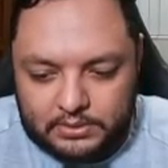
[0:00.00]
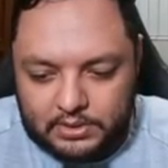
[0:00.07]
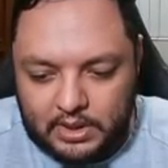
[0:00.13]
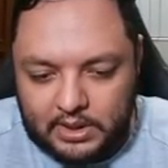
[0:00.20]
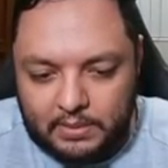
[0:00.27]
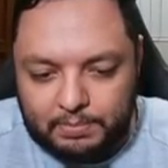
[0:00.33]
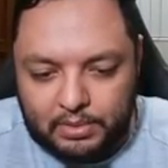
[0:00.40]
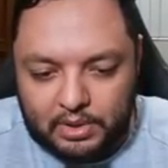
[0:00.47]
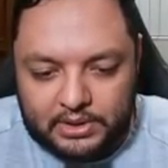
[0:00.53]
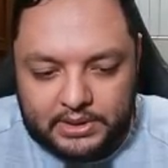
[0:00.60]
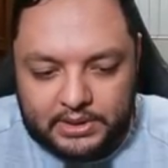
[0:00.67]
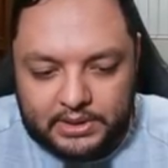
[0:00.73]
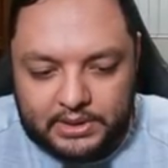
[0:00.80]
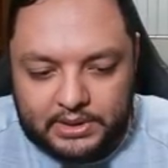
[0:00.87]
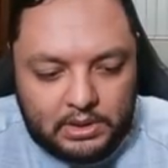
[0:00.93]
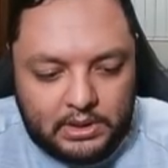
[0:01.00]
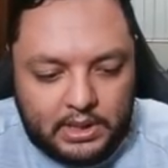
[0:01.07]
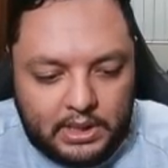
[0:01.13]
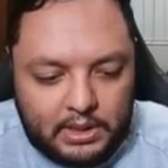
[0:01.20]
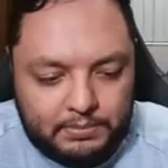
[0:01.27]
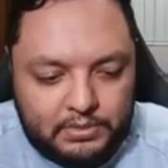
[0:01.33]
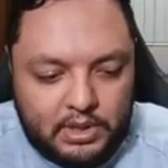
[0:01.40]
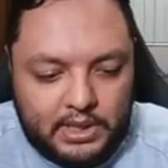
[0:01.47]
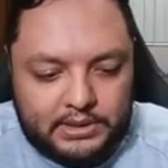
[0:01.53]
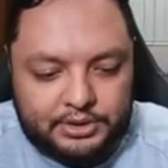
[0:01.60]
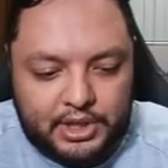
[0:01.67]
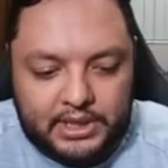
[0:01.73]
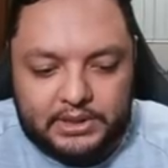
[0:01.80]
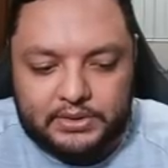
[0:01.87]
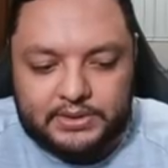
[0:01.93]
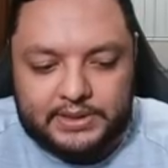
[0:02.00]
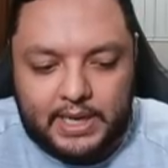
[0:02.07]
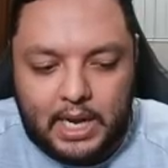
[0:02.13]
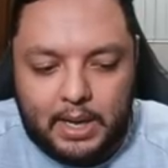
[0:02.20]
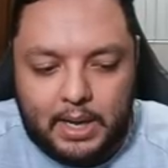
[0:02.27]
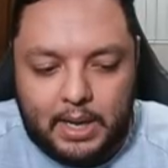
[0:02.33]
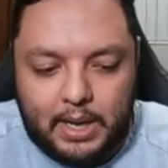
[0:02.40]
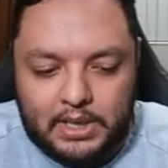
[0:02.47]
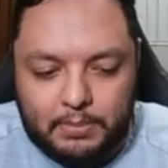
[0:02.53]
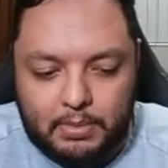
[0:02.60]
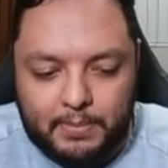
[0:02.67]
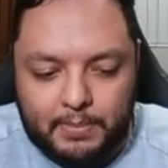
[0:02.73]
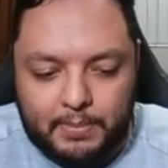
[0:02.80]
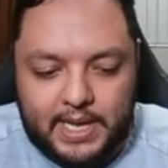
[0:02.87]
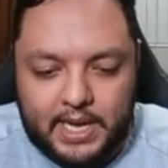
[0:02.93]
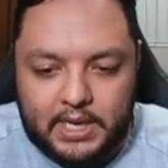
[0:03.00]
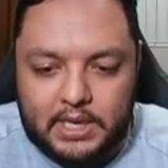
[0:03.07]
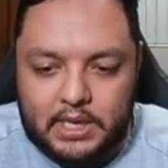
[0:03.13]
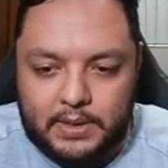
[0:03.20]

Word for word: gonna deploy this one and I'm gonna try to set up the top of my deck.